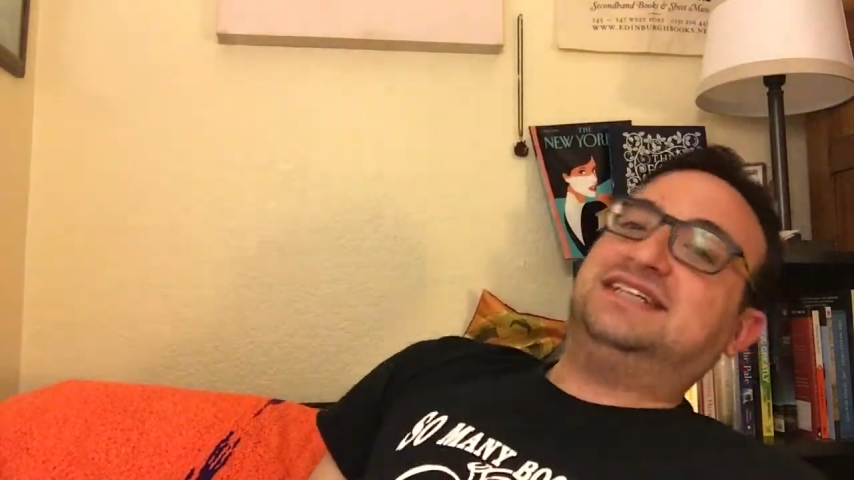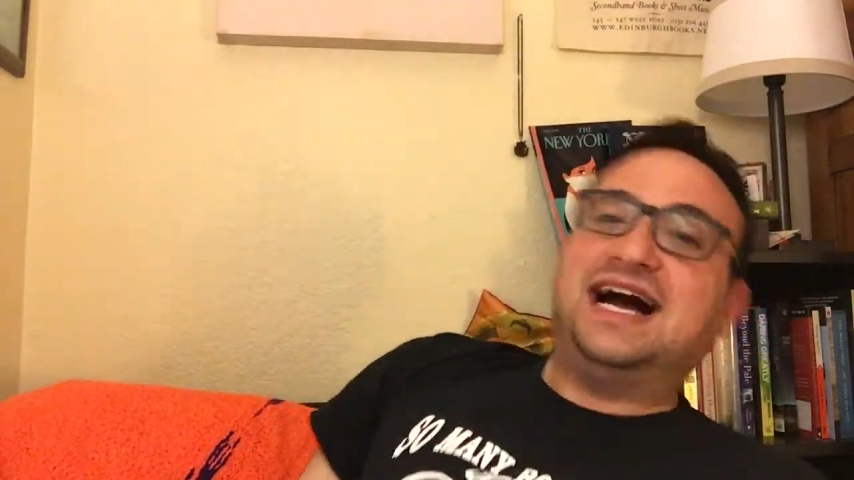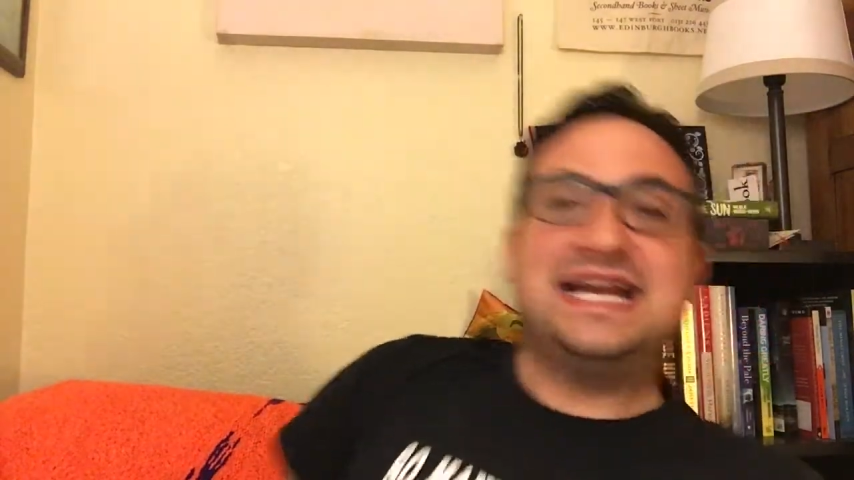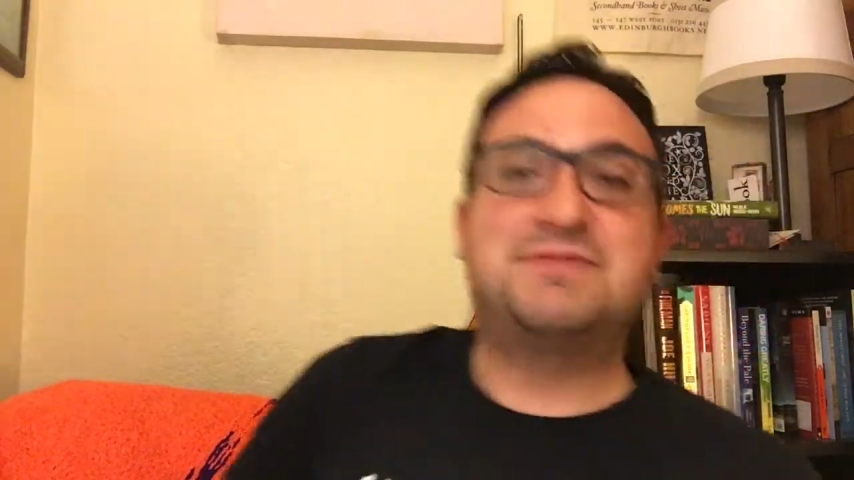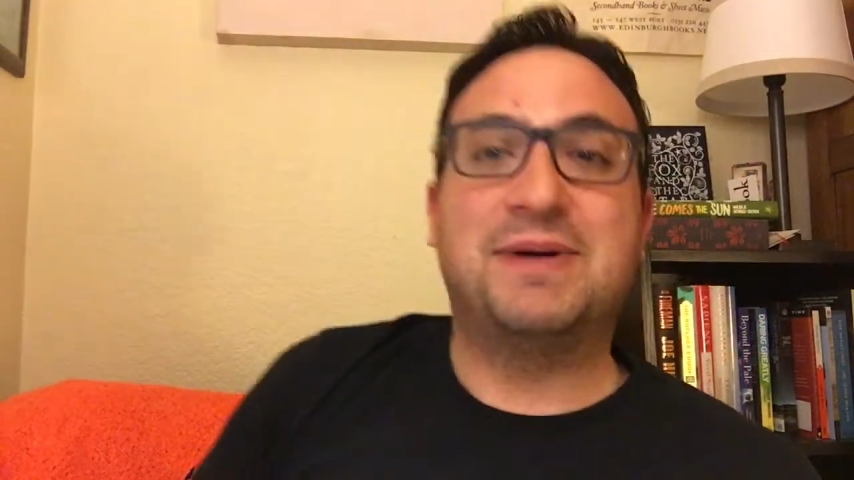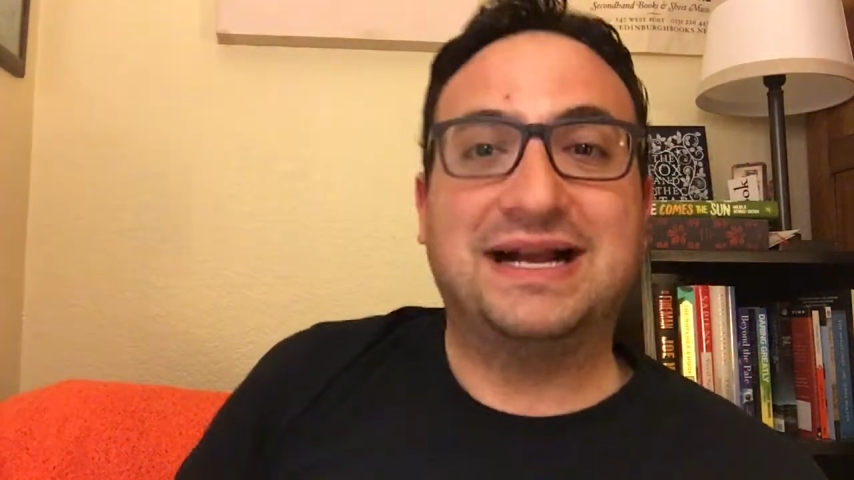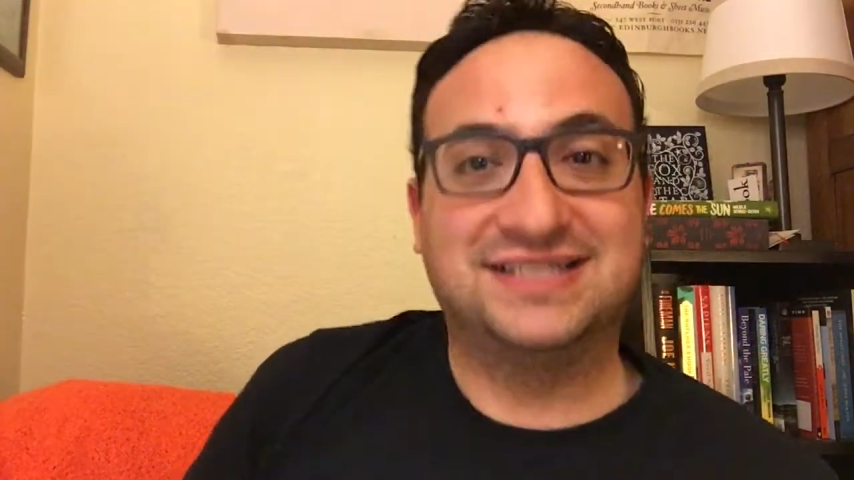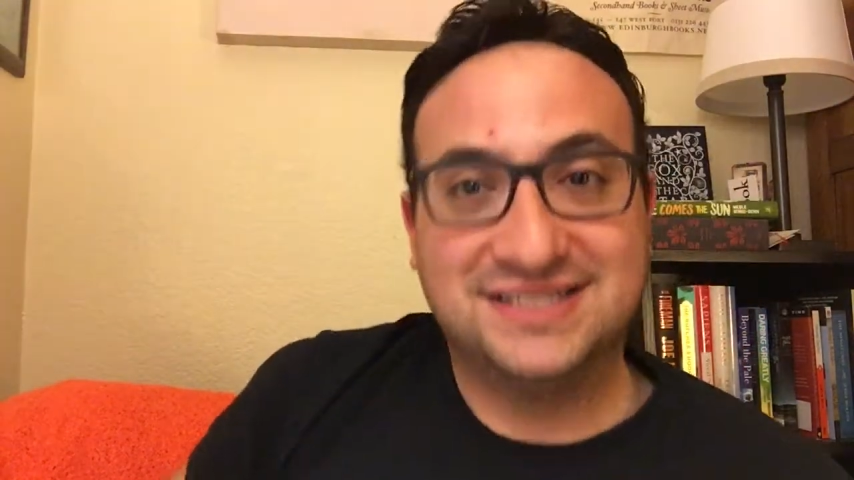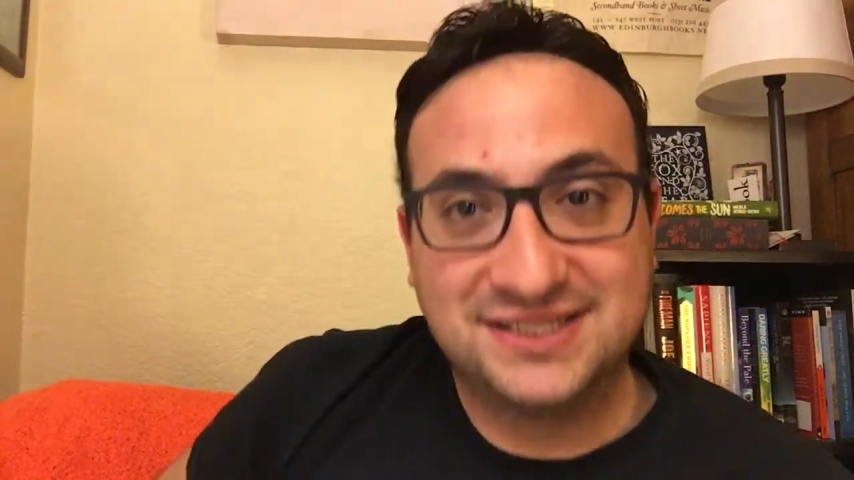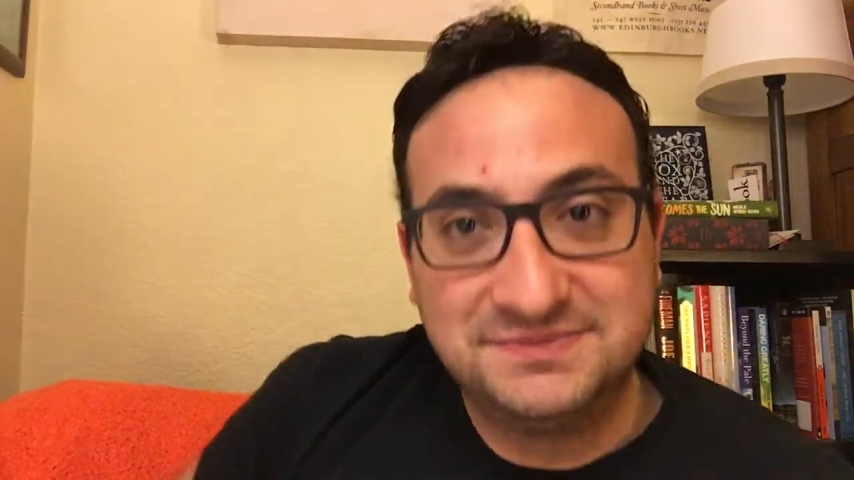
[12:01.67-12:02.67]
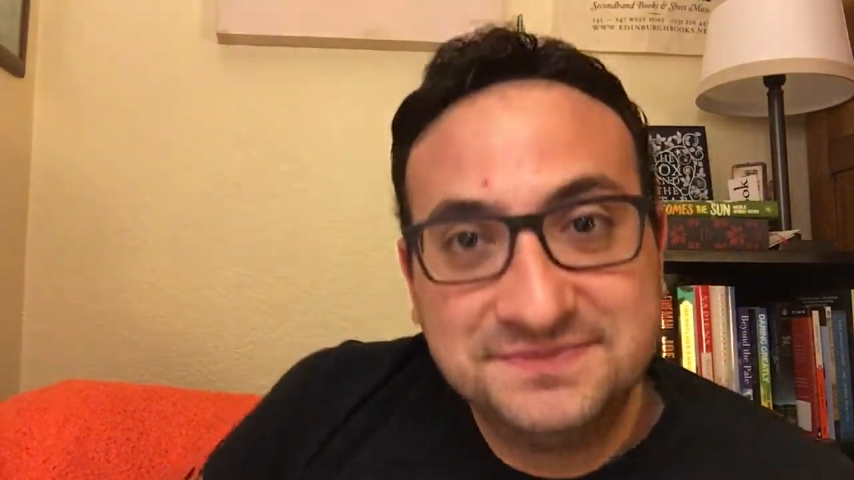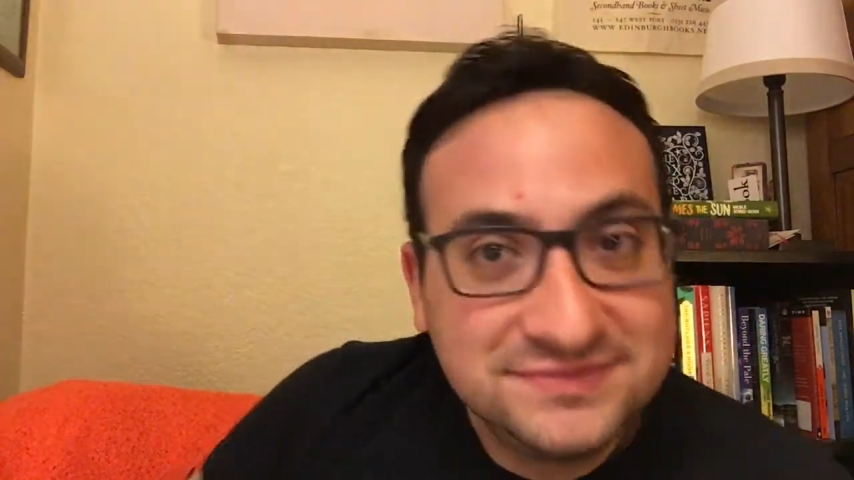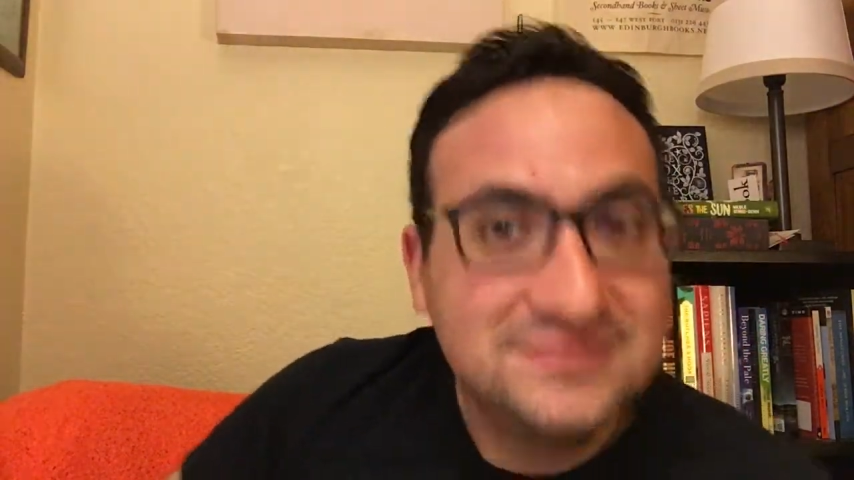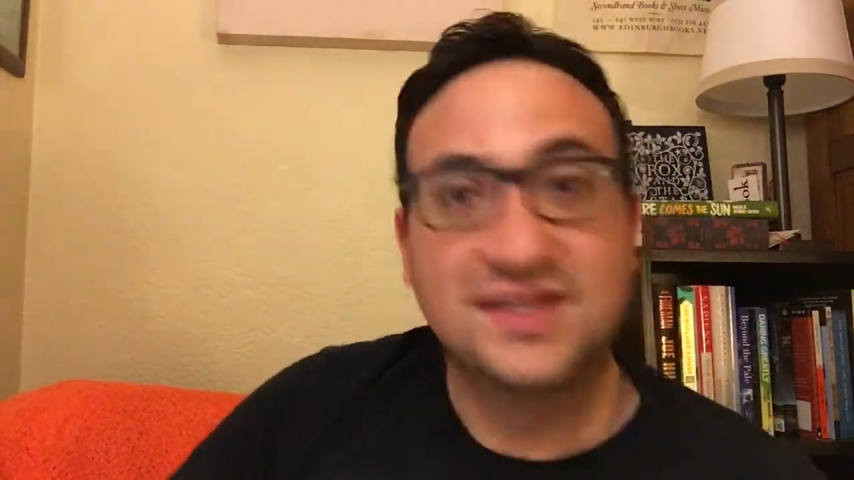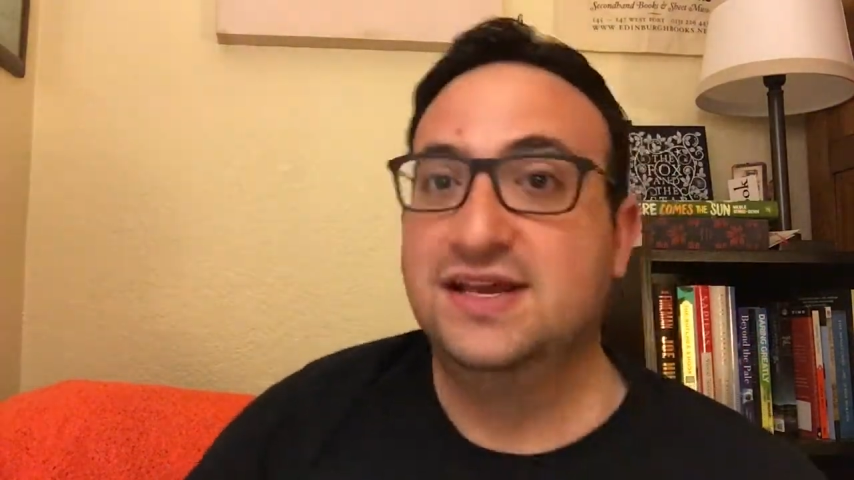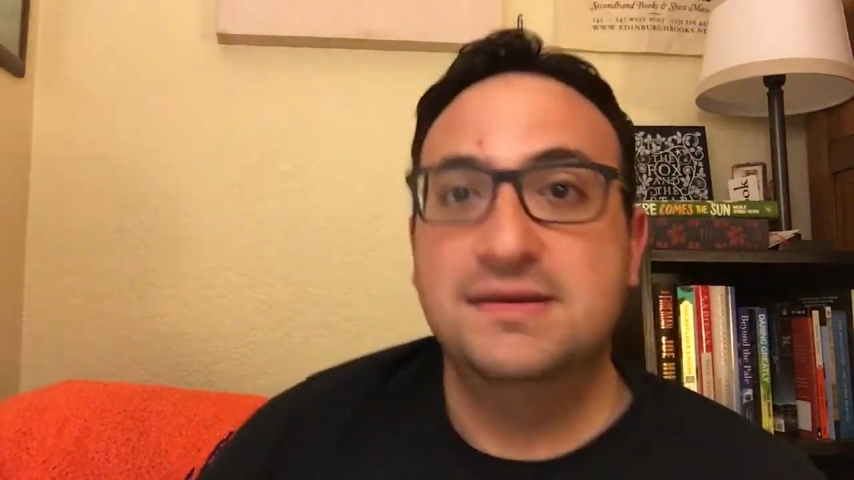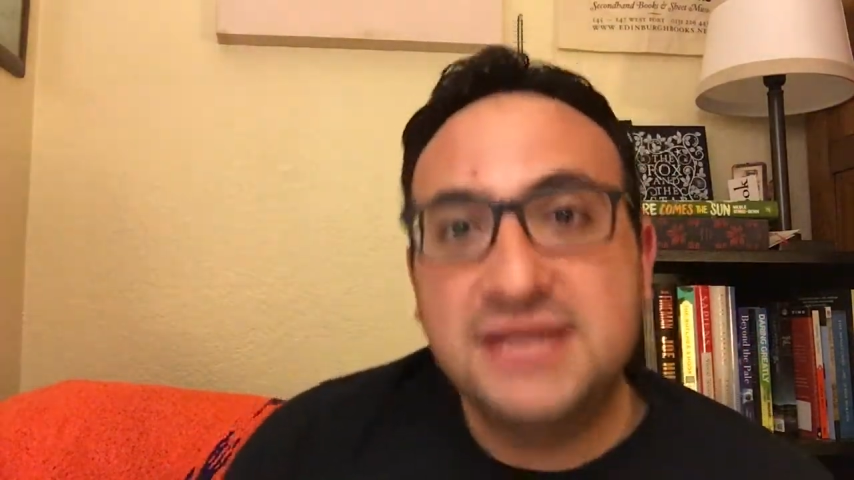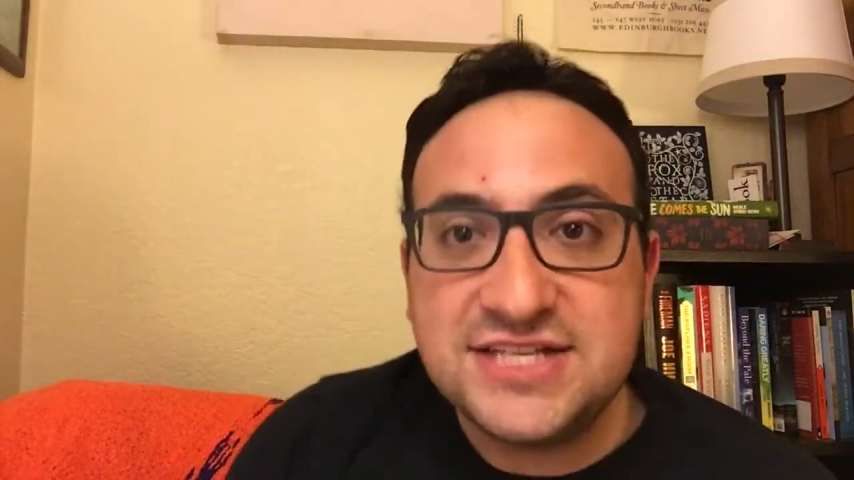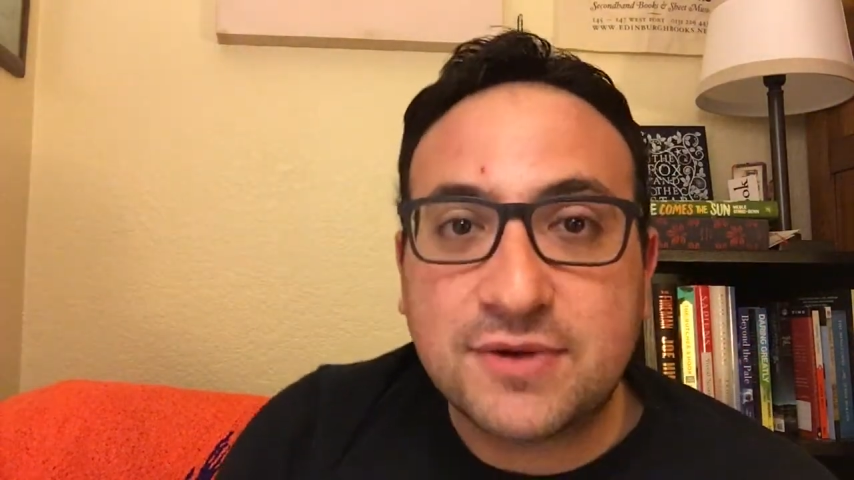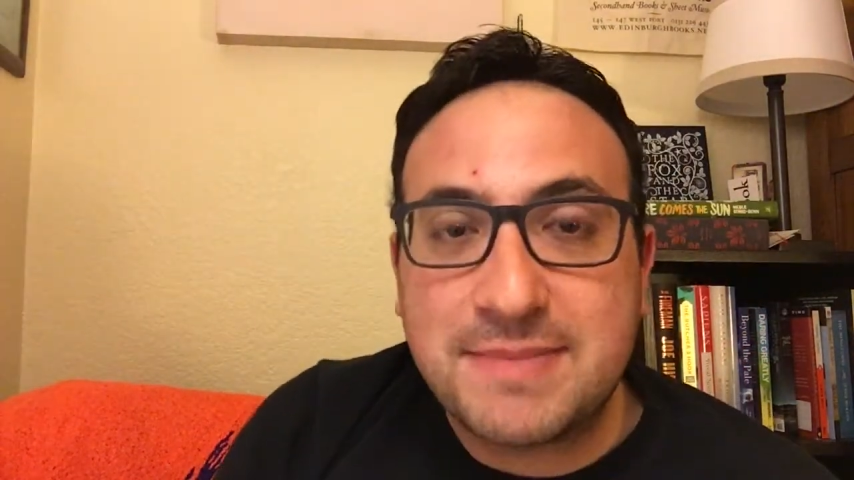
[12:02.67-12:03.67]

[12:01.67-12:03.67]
I need practice. Please